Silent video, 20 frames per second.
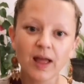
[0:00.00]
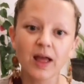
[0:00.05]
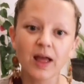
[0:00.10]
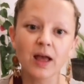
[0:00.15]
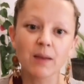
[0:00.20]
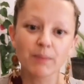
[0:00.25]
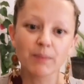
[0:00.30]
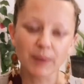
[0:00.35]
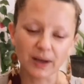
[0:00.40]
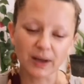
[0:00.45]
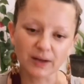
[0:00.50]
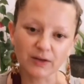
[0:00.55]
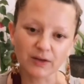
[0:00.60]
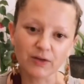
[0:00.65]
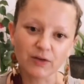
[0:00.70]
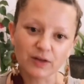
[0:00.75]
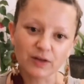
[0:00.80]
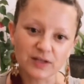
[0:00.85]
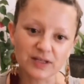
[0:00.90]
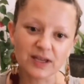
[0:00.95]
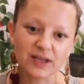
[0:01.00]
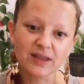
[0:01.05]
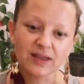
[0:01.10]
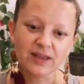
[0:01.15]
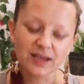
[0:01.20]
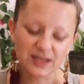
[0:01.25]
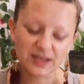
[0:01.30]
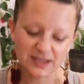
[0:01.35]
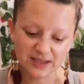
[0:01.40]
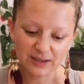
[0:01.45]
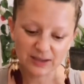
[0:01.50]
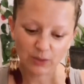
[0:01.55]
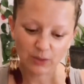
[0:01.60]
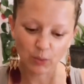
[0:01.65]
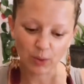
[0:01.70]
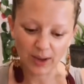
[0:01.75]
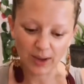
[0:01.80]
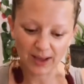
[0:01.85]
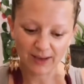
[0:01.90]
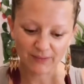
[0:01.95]
but you could see that he didn't
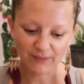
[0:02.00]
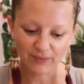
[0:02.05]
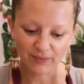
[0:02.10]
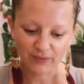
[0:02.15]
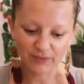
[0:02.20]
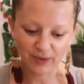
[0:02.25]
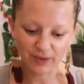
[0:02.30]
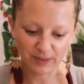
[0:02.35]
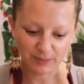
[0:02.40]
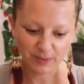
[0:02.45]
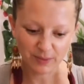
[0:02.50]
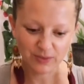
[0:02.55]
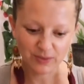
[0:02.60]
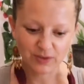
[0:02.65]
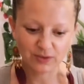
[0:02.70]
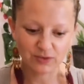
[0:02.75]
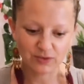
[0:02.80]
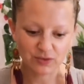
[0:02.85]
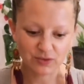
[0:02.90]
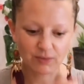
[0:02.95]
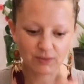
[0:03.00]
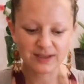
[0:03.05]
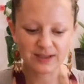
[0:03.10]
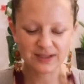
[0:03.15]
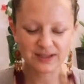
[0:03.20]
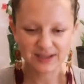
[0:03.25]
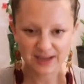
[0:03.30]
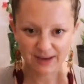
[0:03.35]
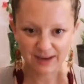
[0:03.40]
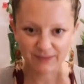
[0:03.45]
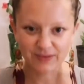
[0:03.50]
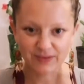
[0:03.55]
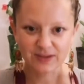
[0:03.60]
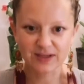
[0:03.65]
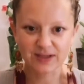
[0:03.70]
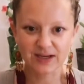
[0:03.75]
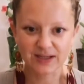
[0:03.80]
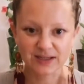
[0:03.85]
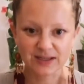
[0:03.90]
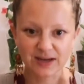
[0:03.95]
quite have the fine motor control, he didn't have the
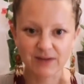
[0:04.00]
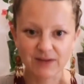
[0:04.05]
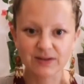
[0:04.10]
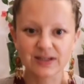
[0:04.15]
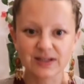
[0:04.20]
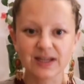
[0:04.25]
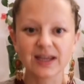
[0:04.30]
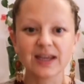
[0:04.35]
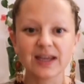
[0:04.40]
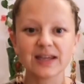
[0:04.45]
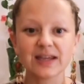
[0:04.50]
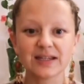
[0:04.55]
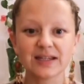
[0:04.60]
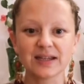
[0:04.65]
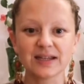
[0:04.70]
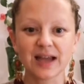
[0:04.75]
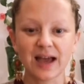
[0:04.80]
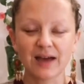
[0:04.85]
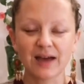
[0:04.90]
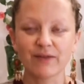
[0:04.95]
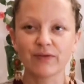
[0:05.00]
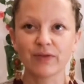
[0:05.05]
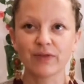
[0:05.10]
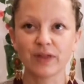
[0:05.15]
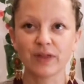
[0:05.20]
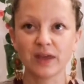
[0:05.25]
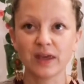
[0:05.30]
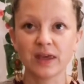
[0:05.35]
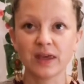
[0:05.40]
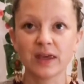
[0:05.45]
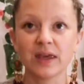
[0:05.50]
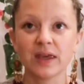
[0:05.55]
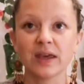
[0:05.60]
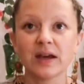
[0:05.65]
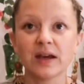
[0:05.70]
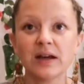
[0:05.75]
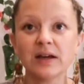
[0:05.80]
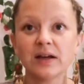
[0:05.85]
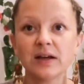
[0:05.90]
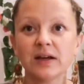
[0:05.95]
dexterity, he didn't have the
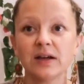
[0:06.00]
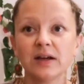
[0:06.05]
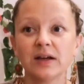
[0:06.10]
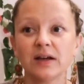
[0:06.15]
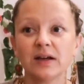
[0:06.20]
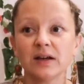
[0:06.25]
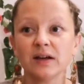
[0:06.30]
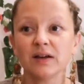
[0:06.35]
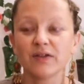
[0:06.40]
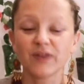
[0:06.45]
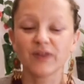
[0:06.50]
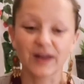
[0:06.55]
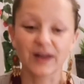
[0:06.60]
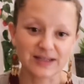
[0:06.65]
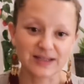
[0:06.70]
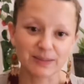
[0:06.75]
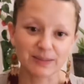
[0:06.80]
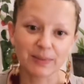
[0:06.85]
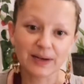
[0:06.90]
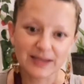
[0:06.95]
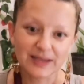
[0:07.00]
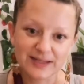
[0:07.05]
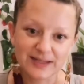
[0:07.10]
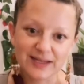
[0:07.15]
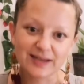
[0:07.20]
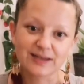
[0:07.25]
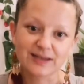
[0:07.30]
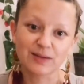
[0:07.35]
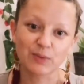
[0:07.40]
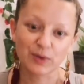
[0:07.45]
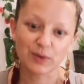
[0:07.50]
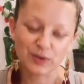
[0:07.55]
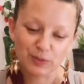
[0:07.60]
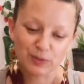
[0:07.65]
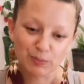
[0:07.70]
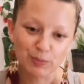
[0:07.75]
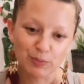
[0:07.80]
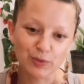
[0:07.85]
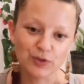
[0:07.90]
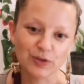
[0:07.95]
flexibility, as it were, to
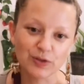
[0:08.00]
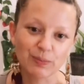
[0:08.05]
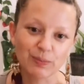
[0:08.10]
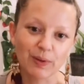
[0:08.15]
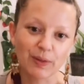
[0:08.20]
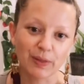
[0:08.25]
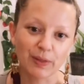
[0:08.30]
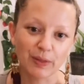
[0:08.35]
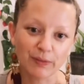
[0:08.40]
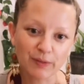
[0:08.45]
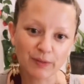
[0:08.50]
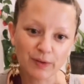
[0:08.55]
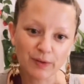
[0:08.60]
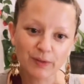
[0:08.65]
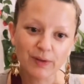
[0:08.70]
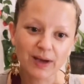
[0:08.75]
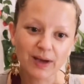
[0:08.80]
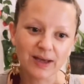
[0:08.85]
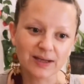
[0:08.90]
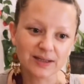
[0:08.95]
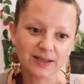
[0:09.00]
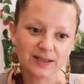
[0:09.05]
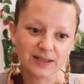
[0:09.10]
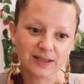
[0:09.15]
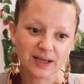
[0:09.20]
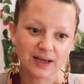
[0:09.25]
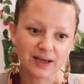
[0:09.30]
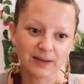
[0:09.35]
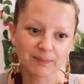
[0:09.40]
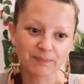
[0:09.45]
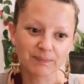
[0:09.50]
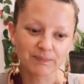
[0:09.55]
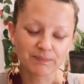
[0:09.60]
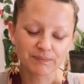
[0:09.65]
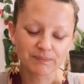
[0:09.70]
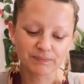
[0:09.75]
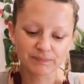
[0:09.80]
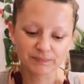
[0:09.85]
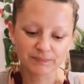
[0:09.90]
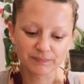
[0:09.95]
push the button through and
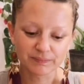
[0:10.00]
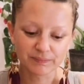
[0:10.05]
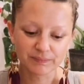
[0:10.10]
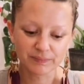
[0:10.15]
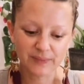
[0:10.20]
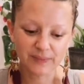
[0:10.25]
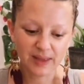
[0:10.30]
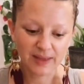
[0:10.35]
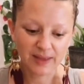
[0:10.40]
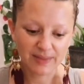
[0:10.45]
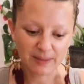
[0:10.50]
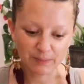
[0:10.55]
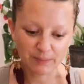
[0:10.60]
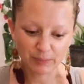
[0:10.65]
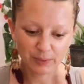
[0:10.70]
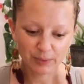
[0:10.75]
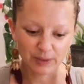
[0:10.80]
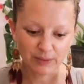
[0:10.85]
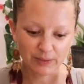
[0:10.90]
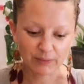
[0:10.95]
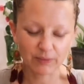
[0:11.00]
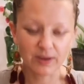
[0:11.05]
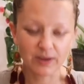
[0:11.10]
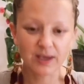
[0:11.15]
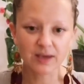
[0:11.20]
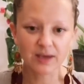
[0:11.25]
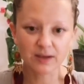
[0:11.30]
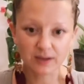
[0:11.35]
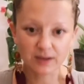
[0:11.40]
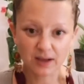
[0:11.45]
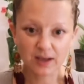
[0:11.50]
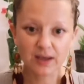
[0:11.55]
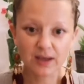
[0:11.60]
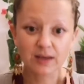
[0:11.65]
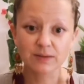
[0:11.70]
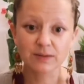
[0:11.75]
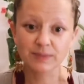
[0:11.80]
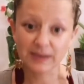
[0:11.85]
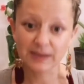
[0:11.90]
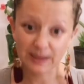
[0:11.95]
then pull it through.
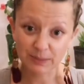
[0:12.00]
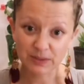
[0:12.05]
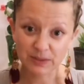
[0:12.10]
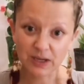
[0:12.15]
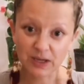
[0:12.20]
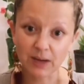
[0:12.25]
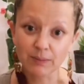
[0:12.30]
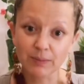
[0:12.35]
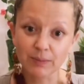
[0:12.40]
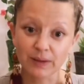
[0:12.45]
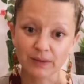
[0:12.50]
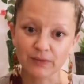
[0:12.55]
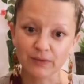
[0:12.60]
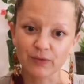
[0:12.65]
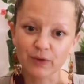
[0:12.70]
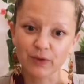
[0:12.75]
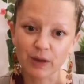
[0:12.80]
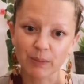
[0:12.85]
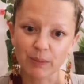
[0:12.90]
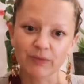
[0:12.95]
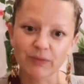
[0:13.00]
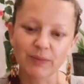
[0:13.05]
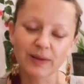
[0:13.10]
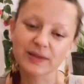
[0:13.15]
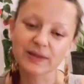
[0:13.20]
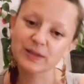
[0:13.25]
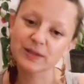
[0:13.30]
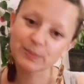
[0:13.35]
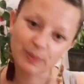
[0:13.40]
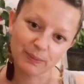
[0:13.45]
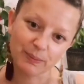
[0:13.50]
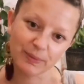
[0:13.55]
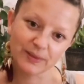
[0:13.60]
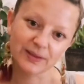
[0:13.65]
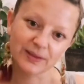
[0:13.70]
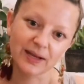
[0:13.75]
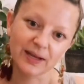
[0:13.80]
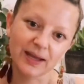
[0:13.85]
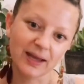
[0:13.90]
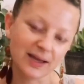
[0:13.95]
He's been able to unbutton for a couple of months, but
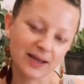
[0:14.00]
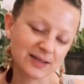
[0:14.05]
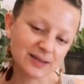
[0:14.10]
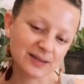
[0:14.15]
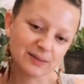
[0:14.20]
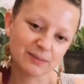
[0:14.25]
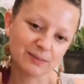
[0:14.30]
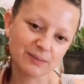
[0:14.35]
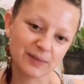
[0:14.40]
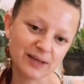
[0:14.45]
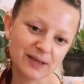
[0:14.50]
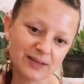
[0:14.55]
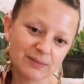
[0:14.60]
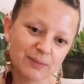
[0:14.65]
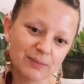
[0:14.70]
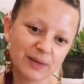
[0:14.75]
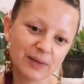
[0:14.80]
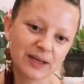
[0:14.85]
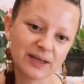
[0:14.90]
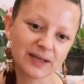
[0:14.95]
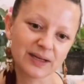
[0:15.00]
buttoning hasn't been